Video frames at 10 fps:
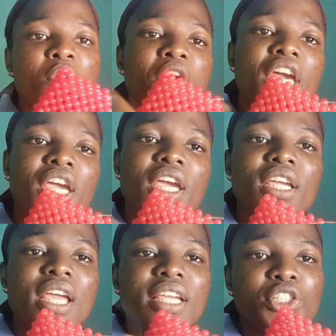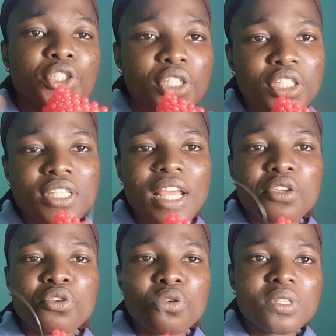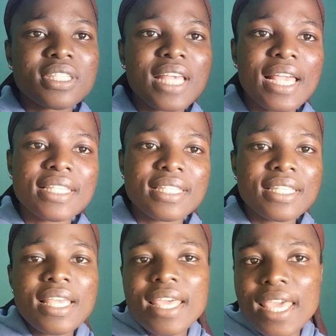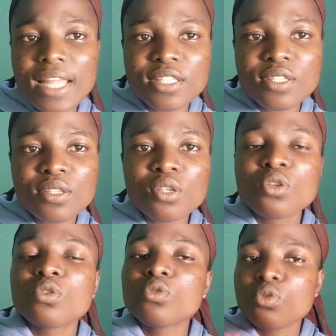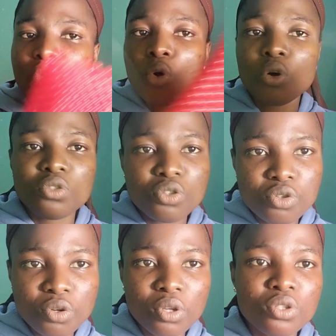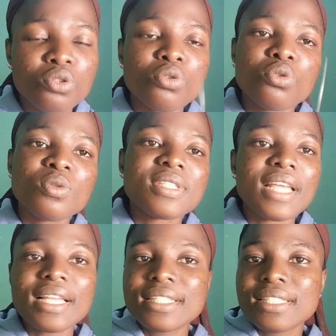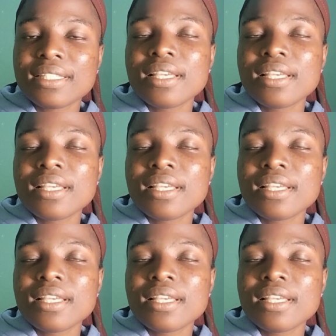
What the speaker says: a sheet that you use size 8 to construct to do size